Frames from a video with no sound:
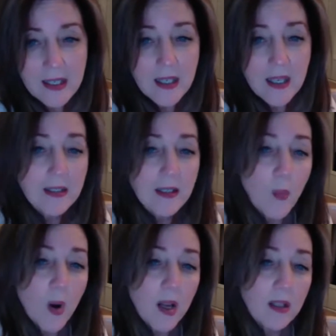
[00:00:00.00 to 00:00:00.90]
And I
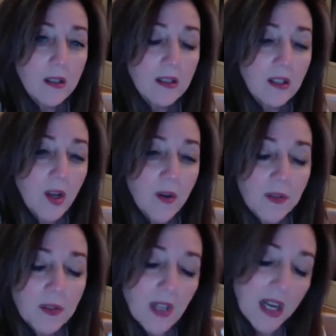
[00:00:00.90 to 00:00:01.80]
want to go
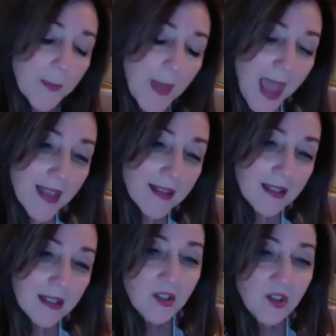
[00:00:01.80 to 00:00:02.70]
through like a
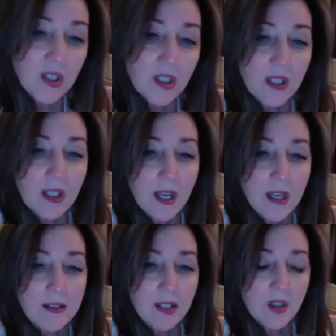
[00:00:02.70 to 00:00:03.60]
passage. I'll
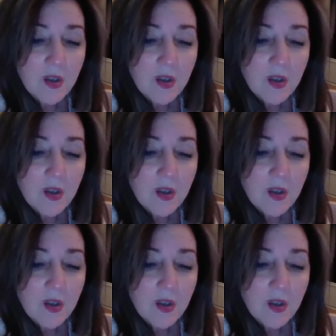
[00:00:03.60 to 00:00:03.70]
send you a